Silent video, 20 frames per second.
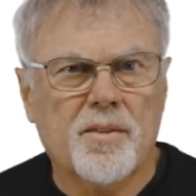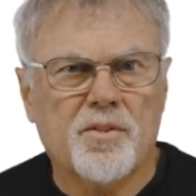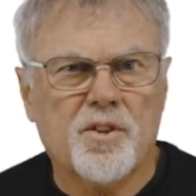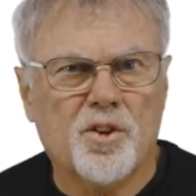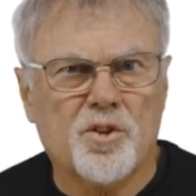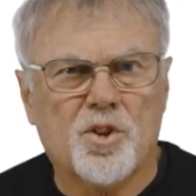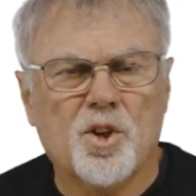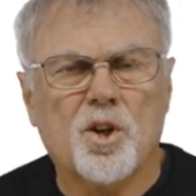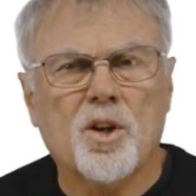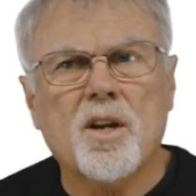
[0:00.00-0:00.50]

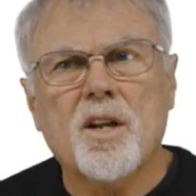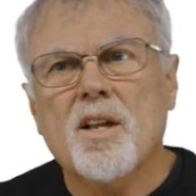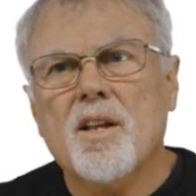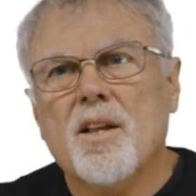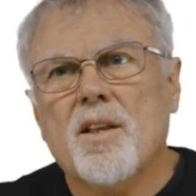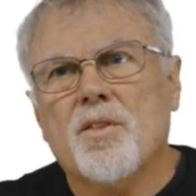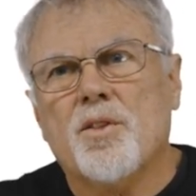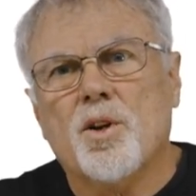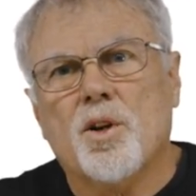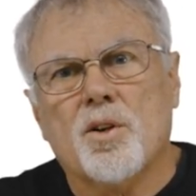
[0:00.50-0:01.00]
Their
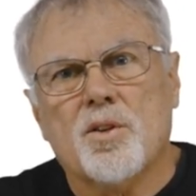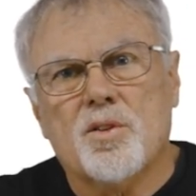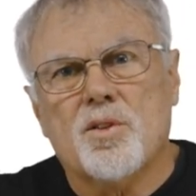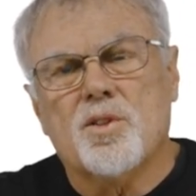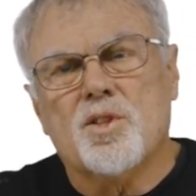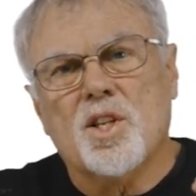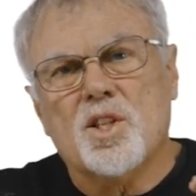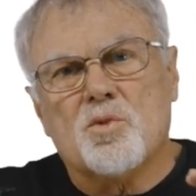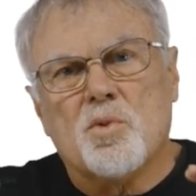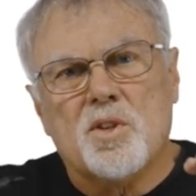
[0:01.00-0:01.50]

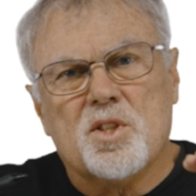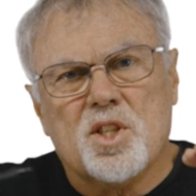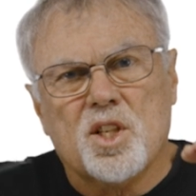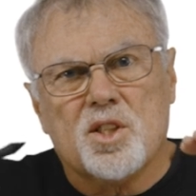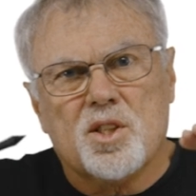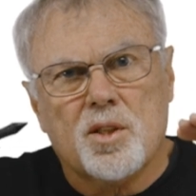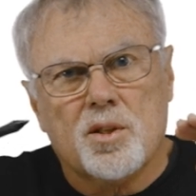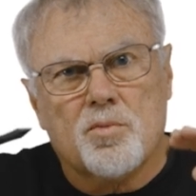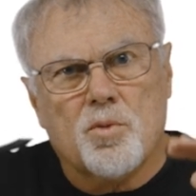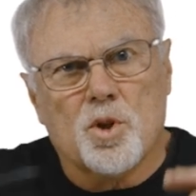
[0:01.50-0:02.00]
sensory
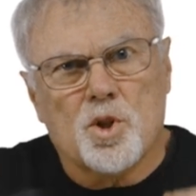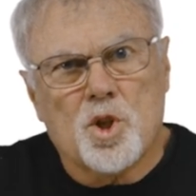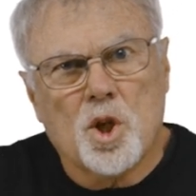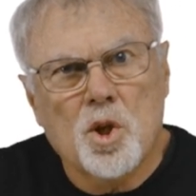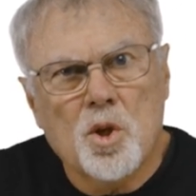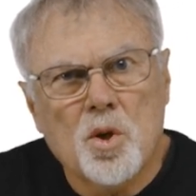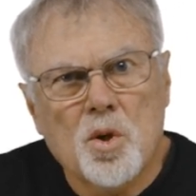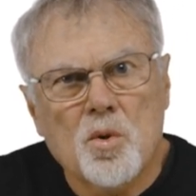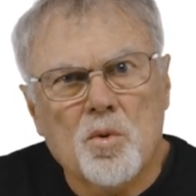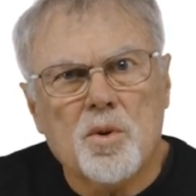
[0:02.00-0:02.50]
systems were
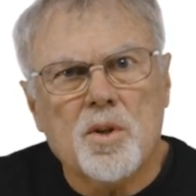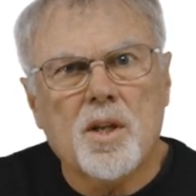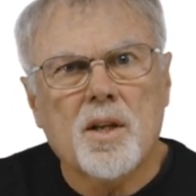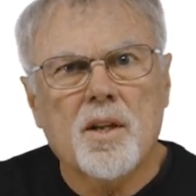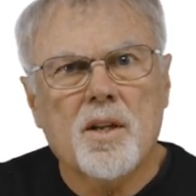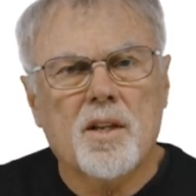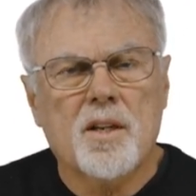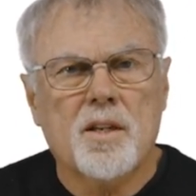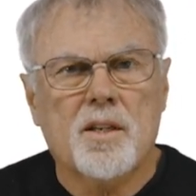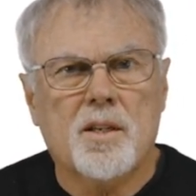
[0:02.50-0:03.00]
tuned
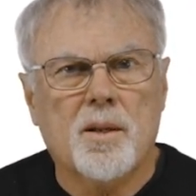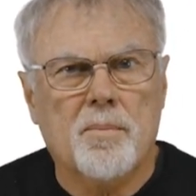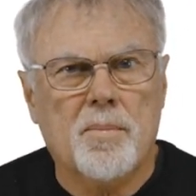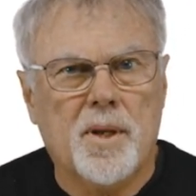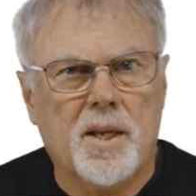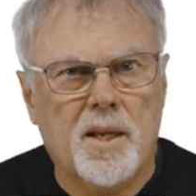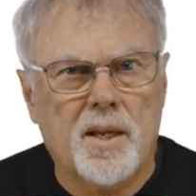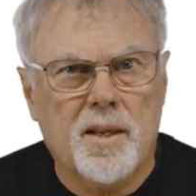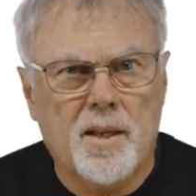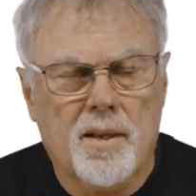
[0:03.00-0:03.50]
to
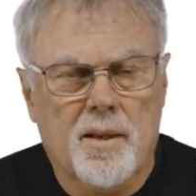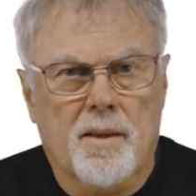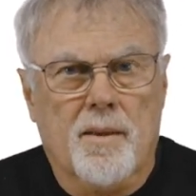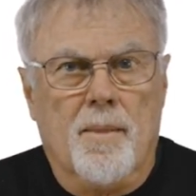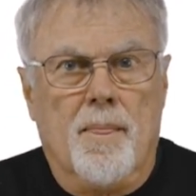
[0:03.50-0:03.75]
be